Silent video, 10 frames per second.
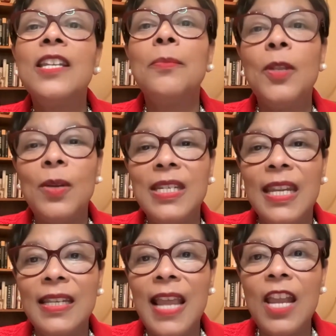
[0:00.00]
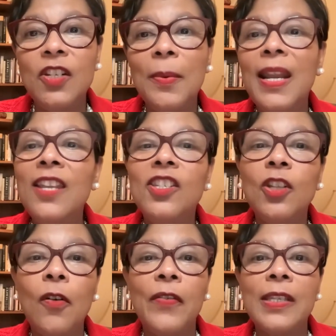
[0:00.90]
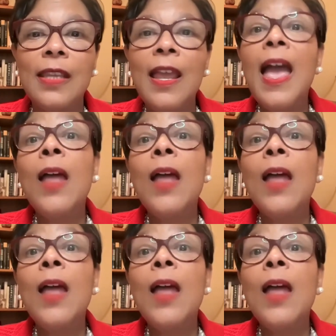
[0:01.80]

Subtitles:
community engagement, and service,